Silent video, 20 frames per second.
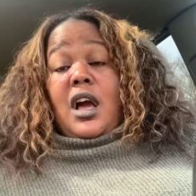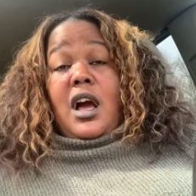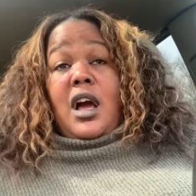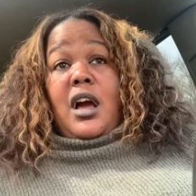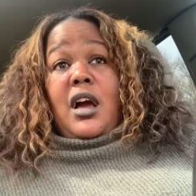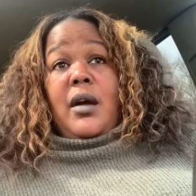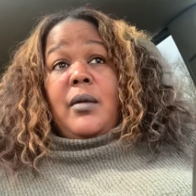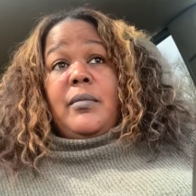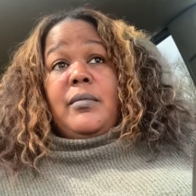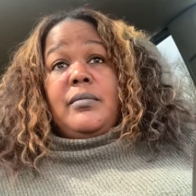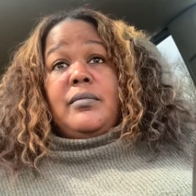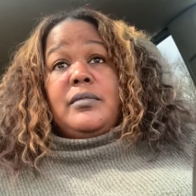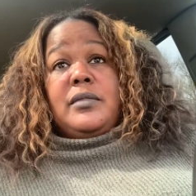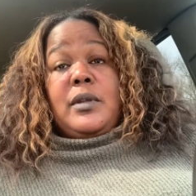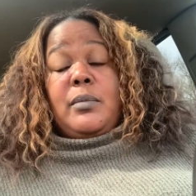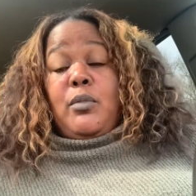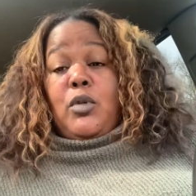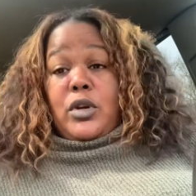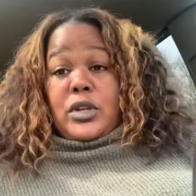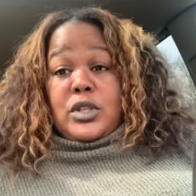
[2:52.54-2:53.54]
um,
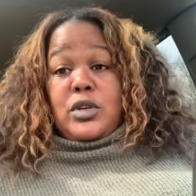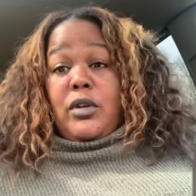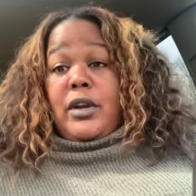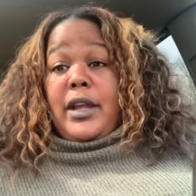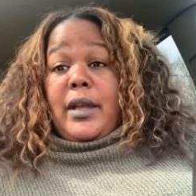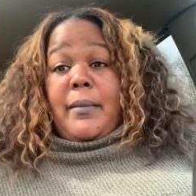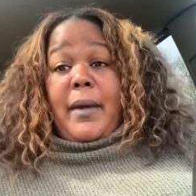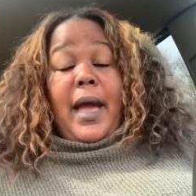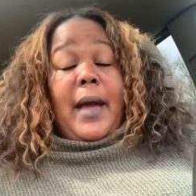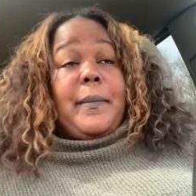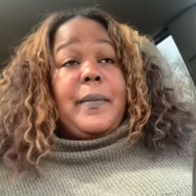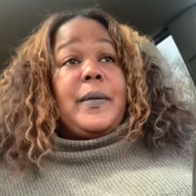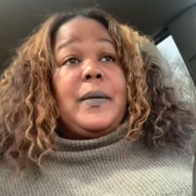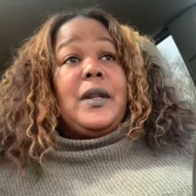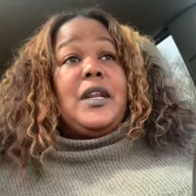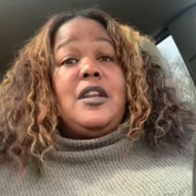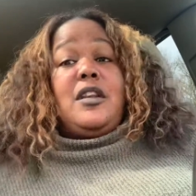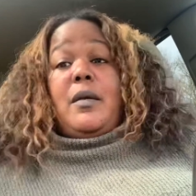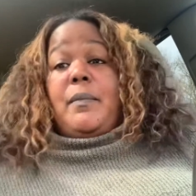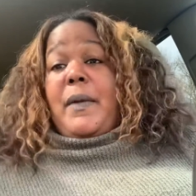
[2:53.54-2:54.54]
the moratorium
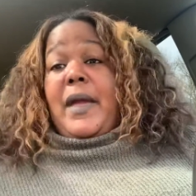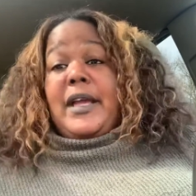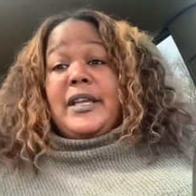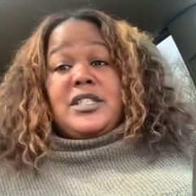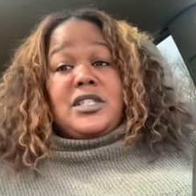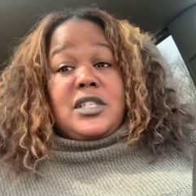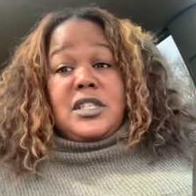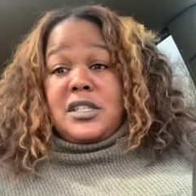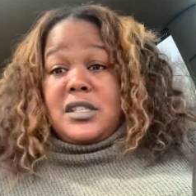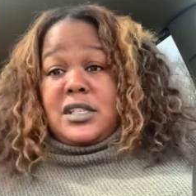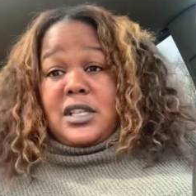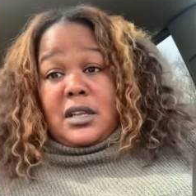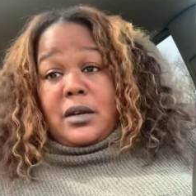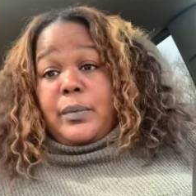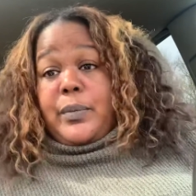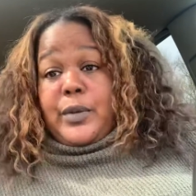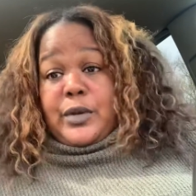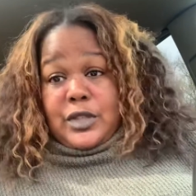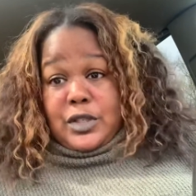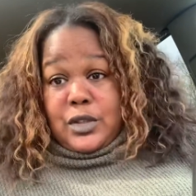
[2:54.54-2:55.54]
happened and the banks just
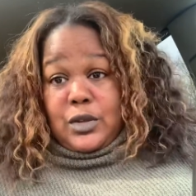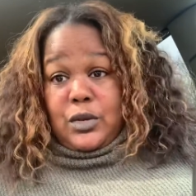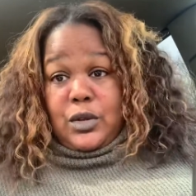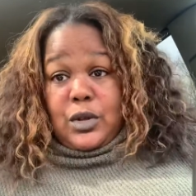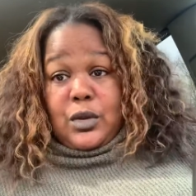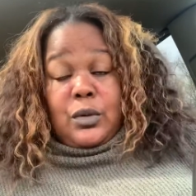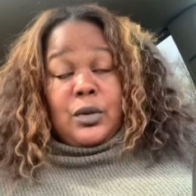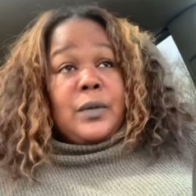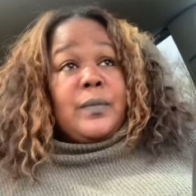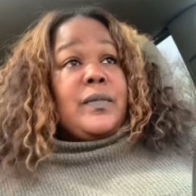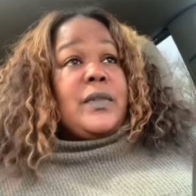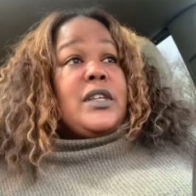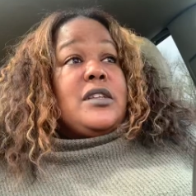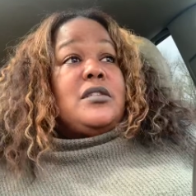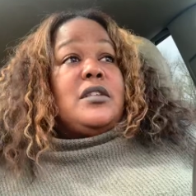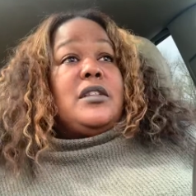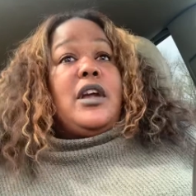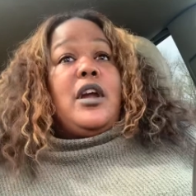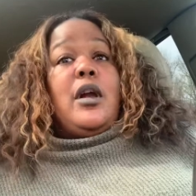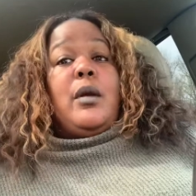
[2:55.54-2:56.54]
didn't pursue you.
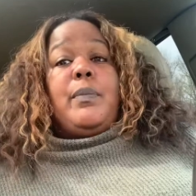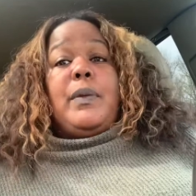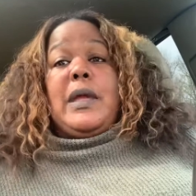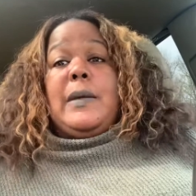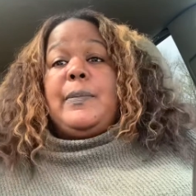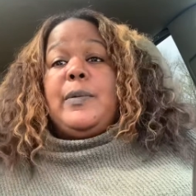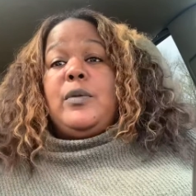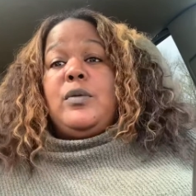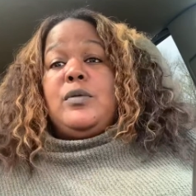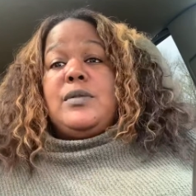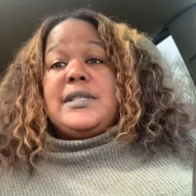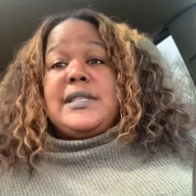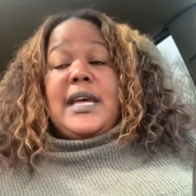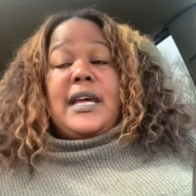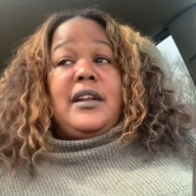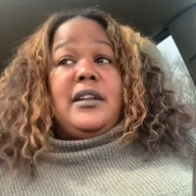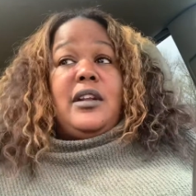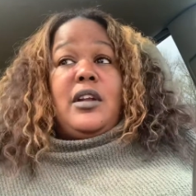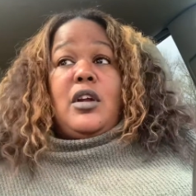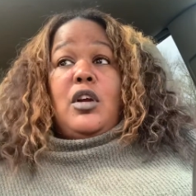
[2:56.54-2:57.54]
So there are people who
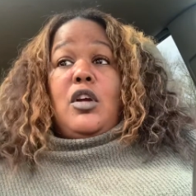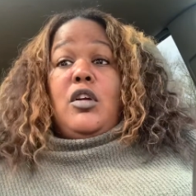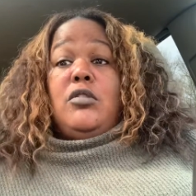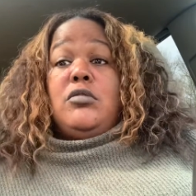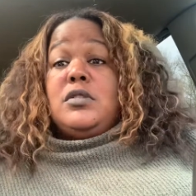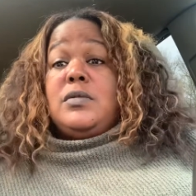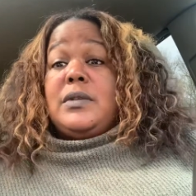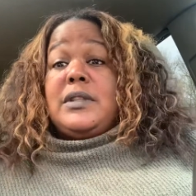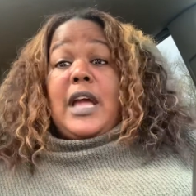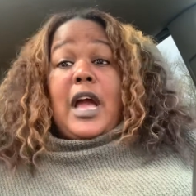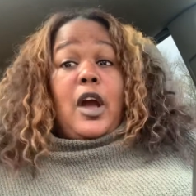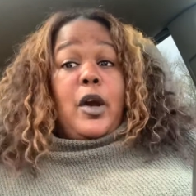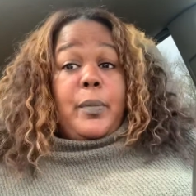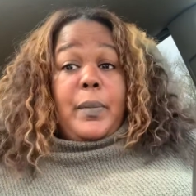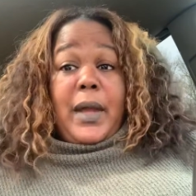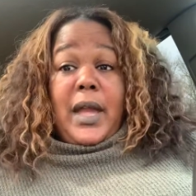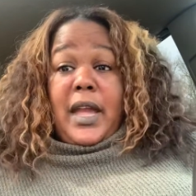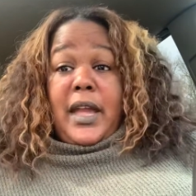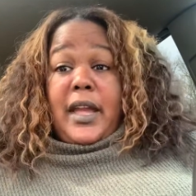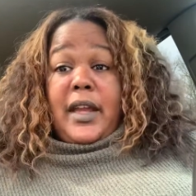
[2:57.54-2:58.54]
sat in their homes without
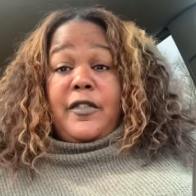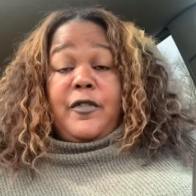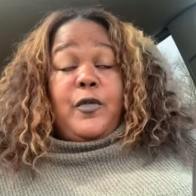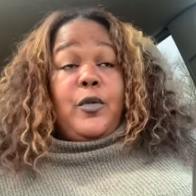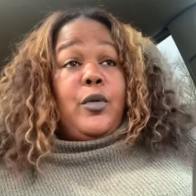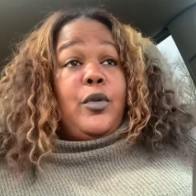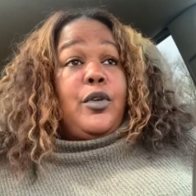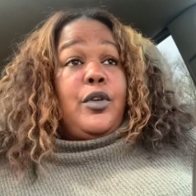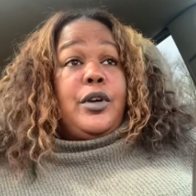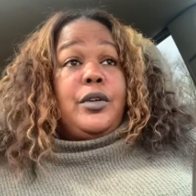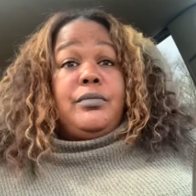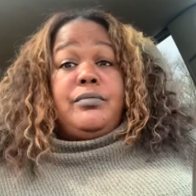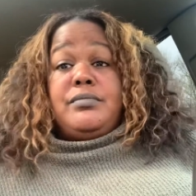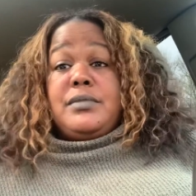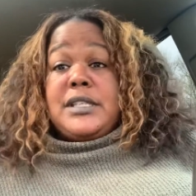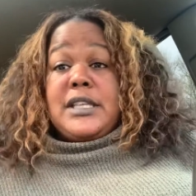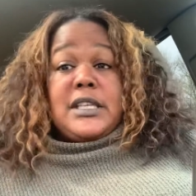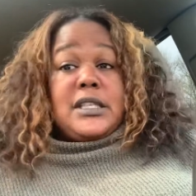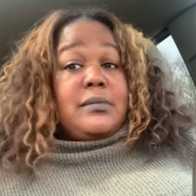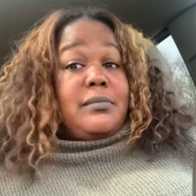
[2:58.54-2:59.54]
paying for
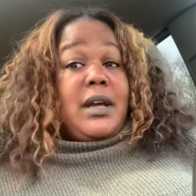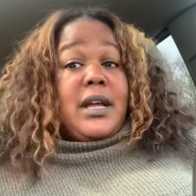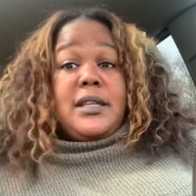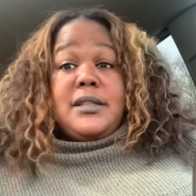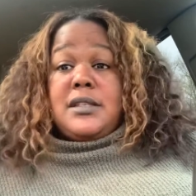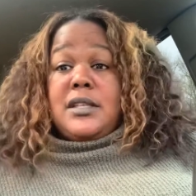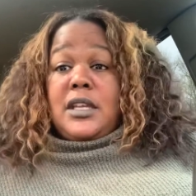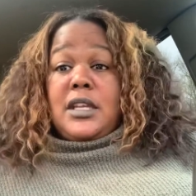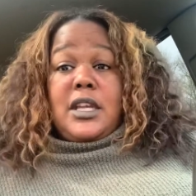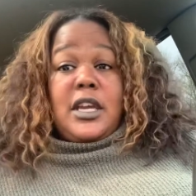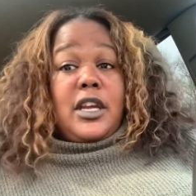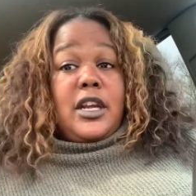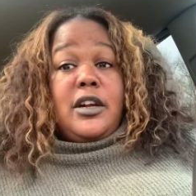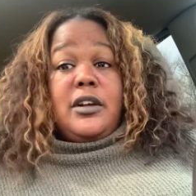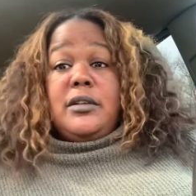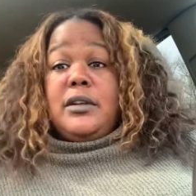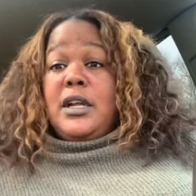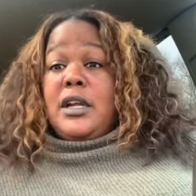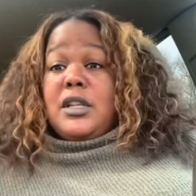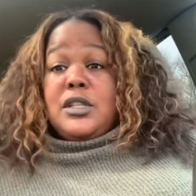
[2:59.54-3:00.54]
six months, a
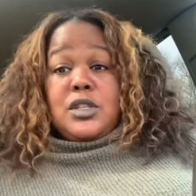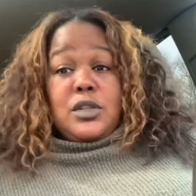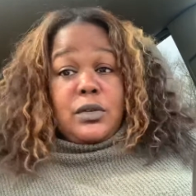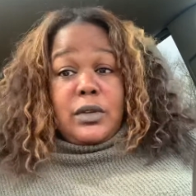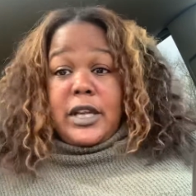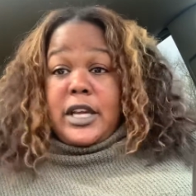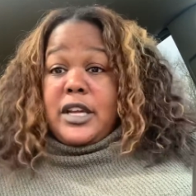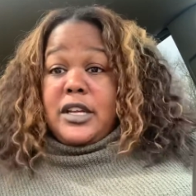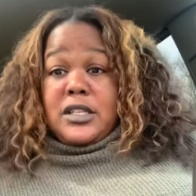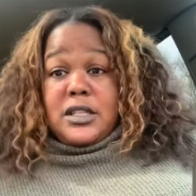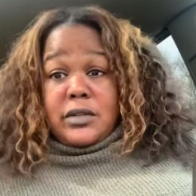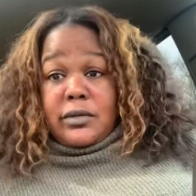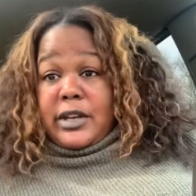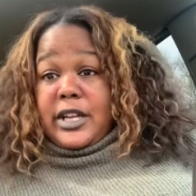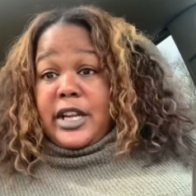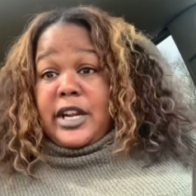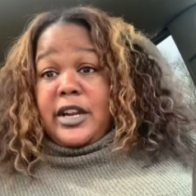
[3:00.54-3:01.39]
year, two years, three